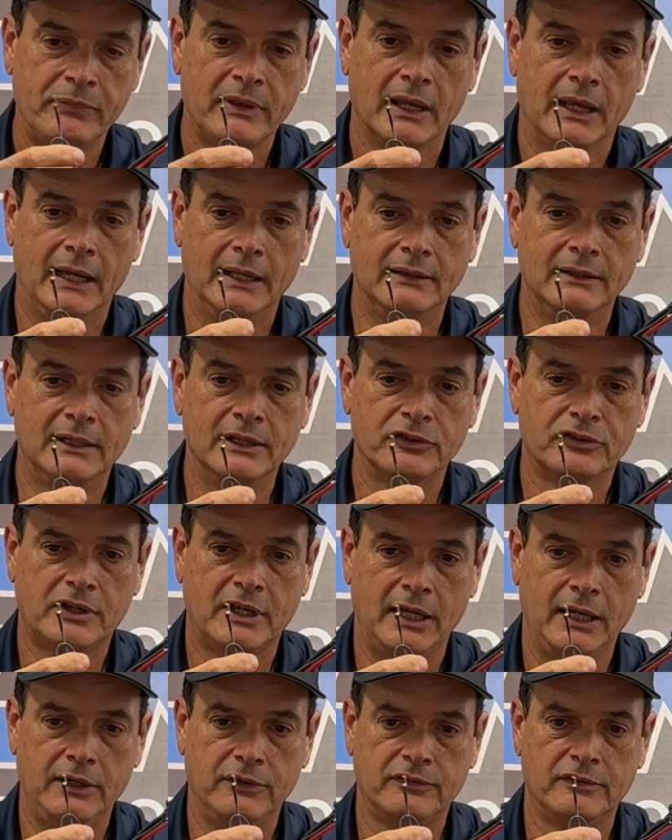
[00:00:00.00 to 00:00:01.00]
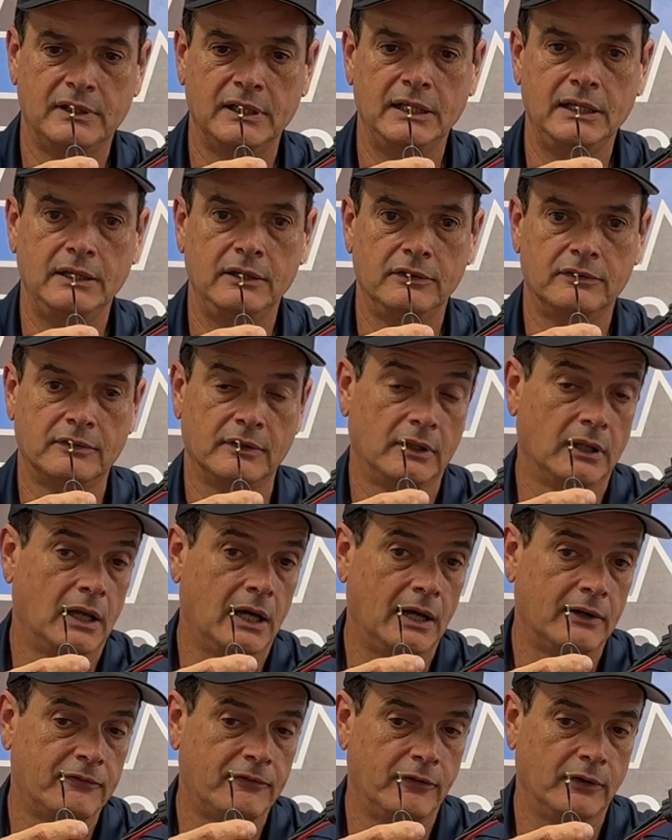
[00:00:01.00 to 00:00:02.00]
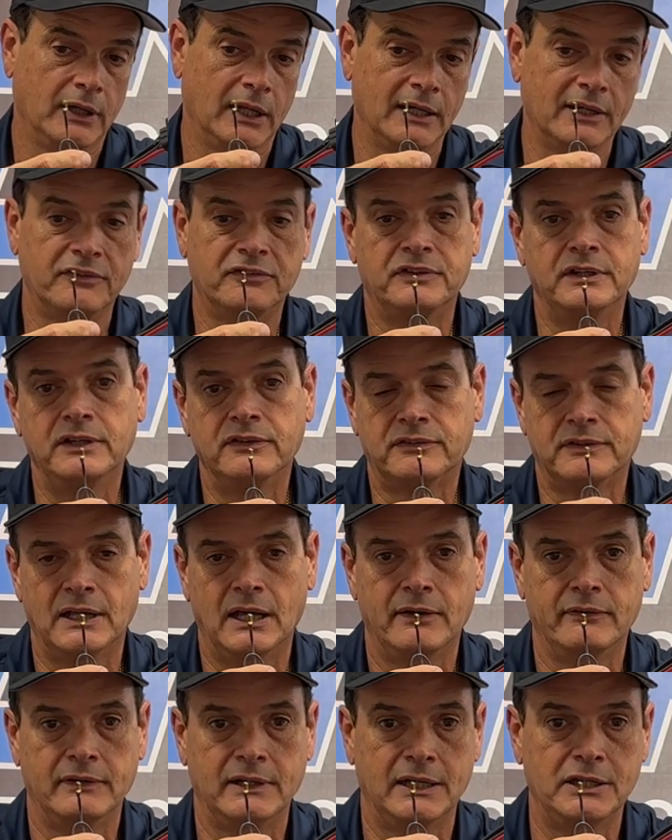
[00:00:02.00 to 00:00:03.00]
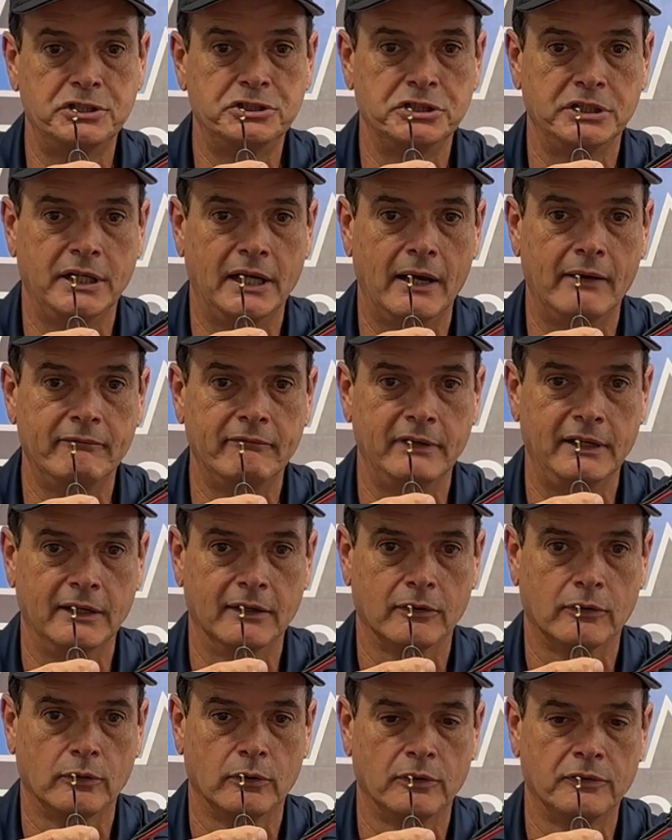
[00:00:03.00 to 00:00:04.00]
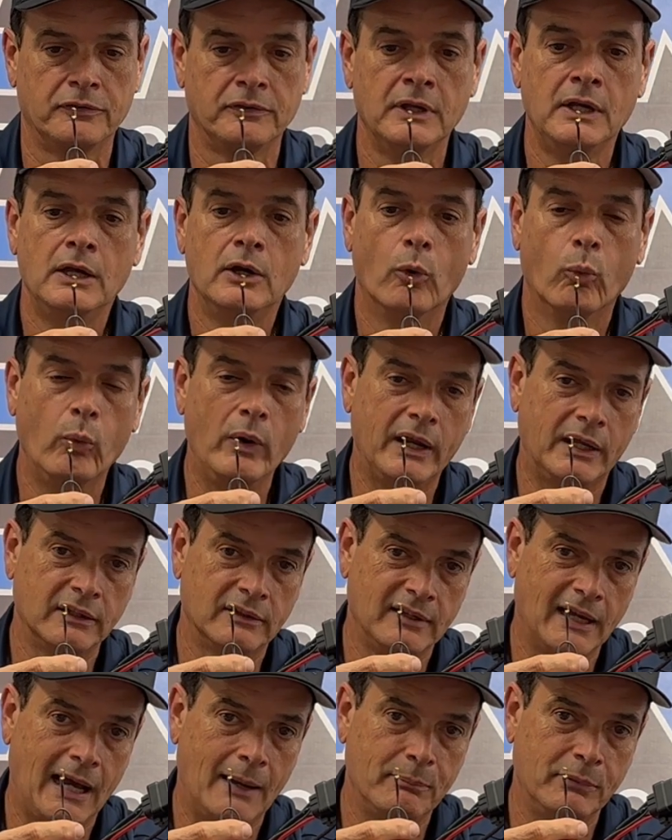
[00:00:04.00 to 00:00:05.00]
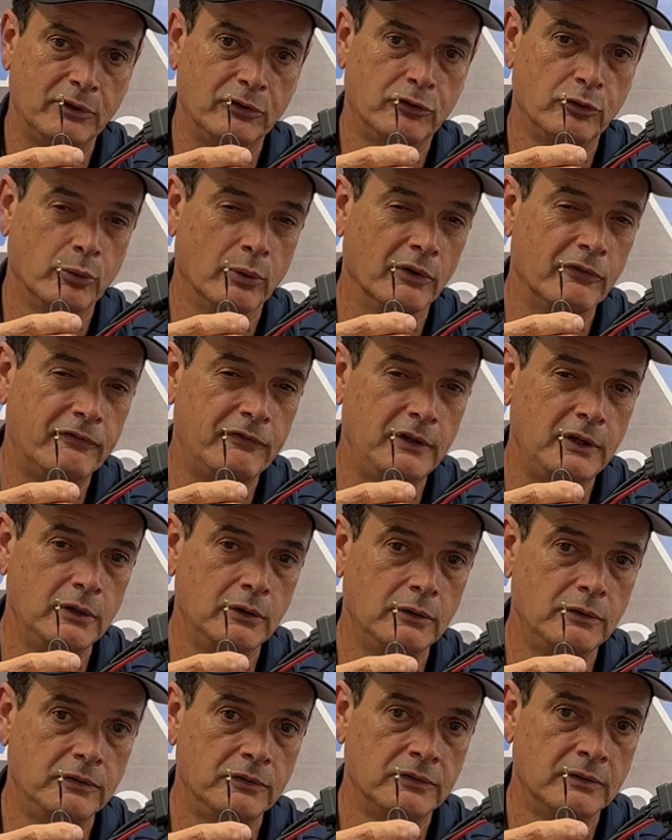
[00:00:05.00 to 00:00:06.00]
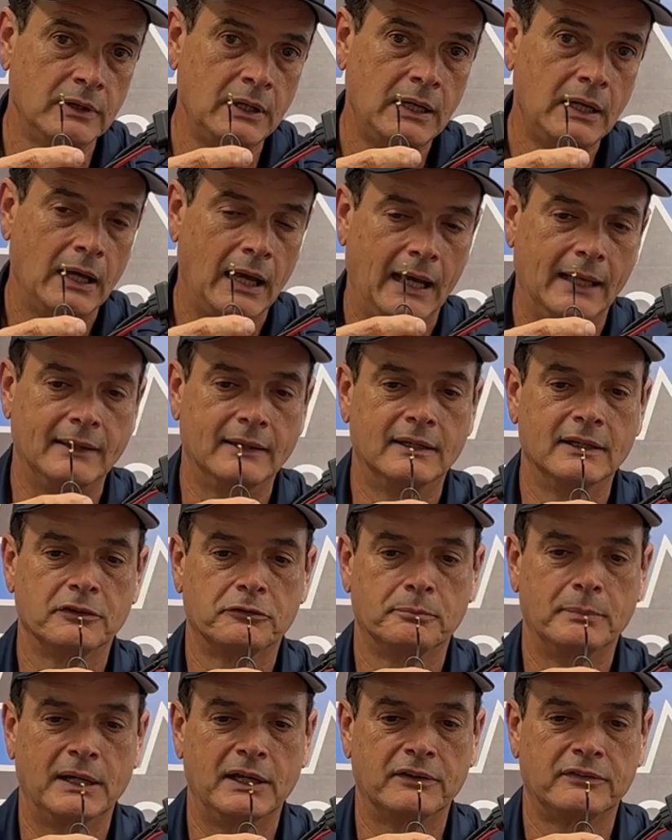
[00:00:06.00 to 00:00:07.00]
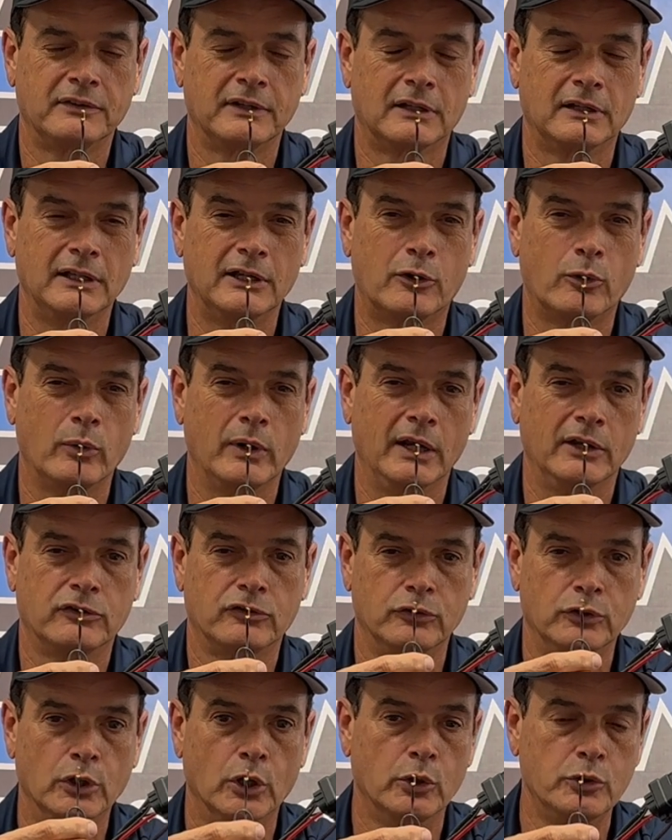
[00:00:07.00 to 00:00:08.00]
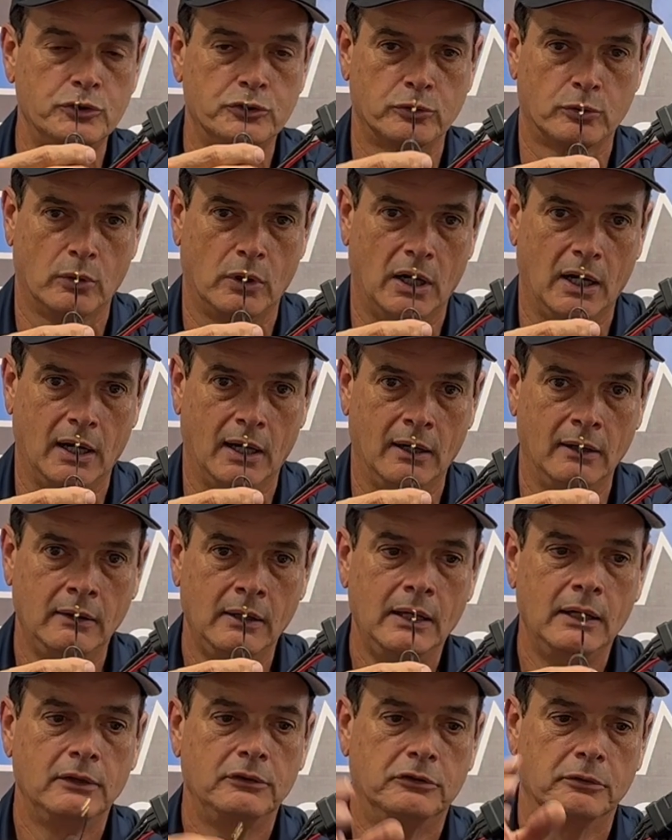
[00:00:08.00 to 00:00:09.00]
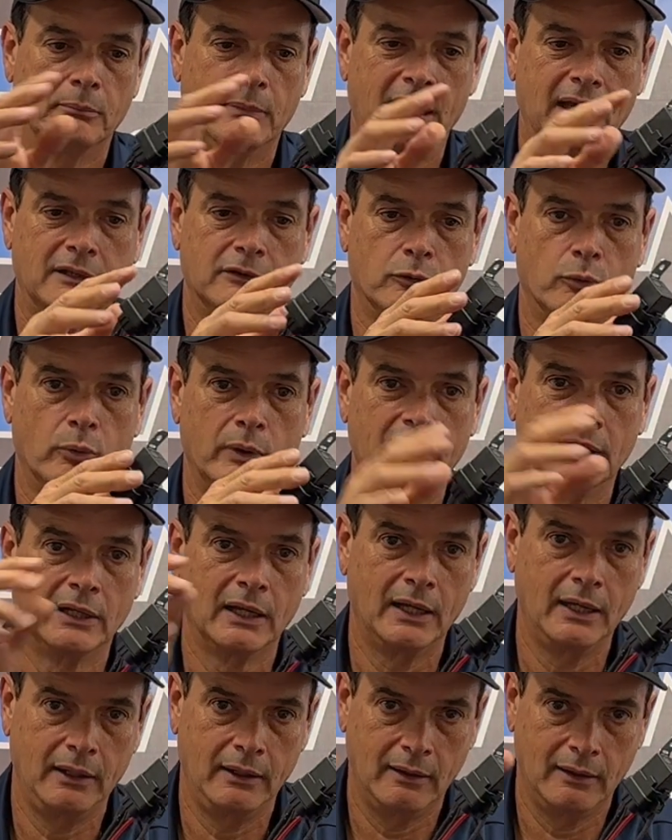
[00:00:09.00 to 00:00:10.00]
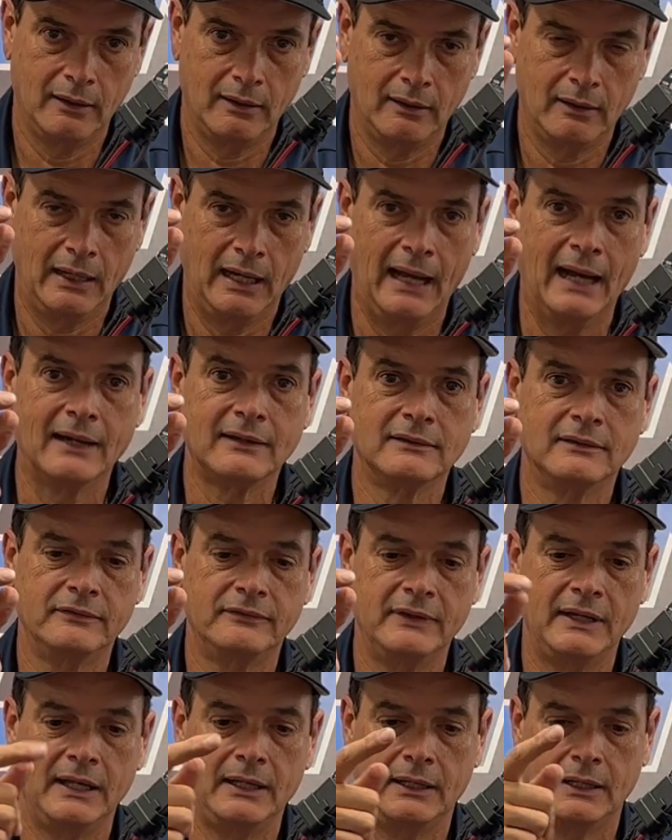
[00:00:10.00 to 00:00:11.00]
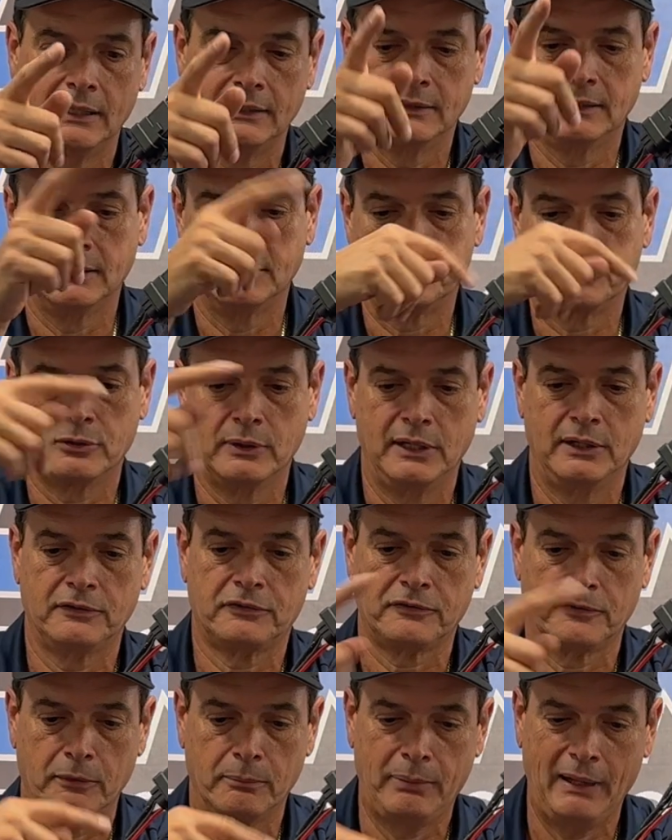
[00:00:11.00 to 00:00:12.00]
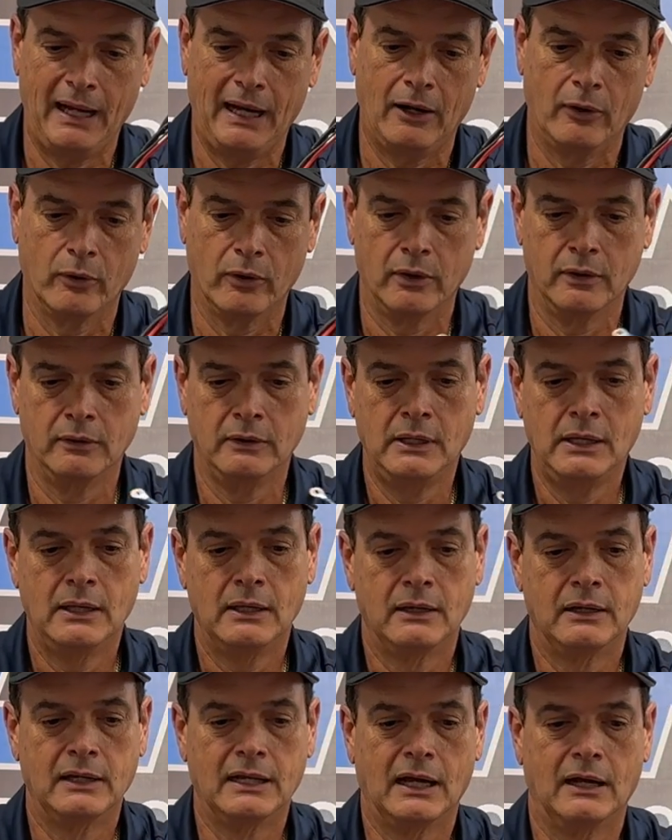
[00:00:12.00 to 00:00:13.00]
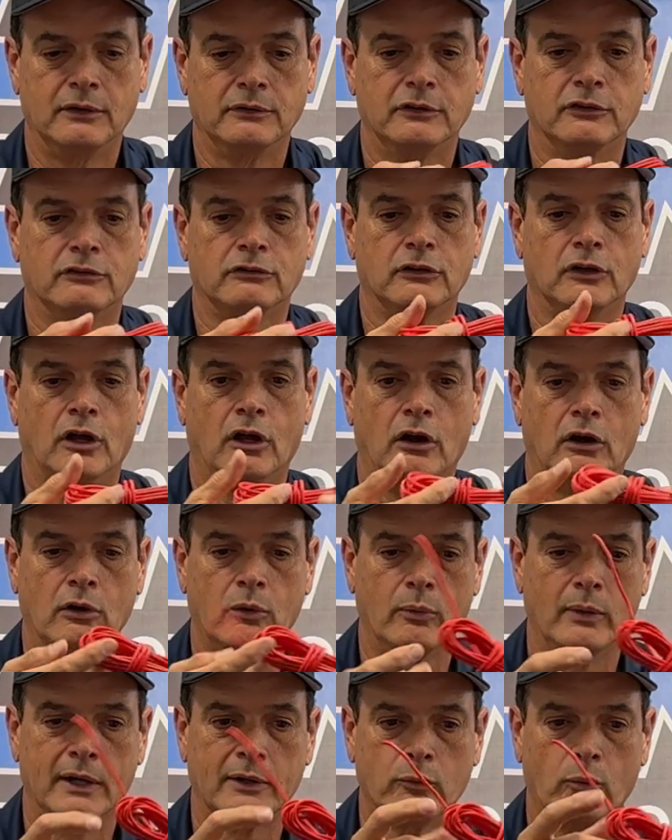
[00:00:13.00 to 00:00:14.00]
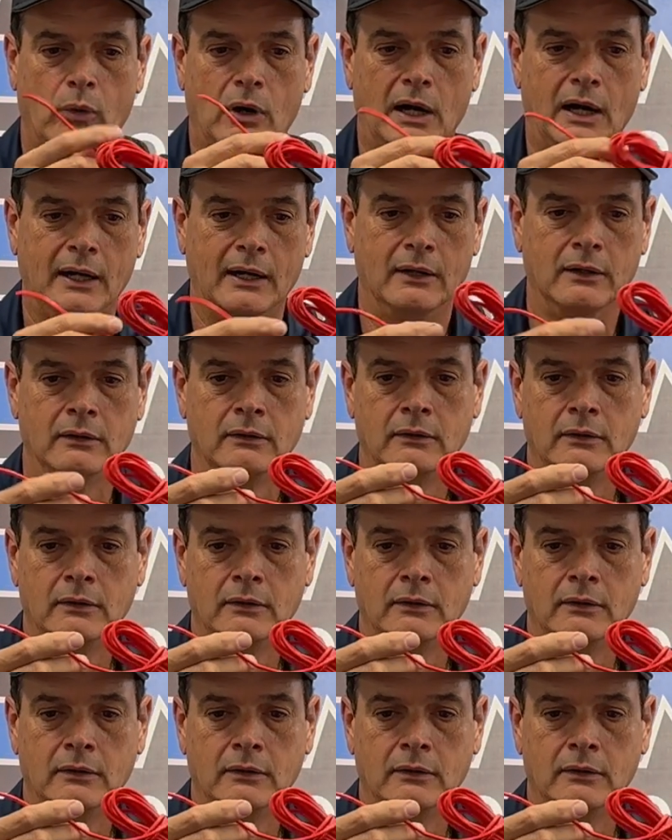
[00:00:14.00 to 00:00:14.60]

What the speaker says: In this case, these, a lot for like C7 and GM vehicles, we can tap into a fuse, and this basically creates no draw to make the relay activate and then transfer power down this long red wire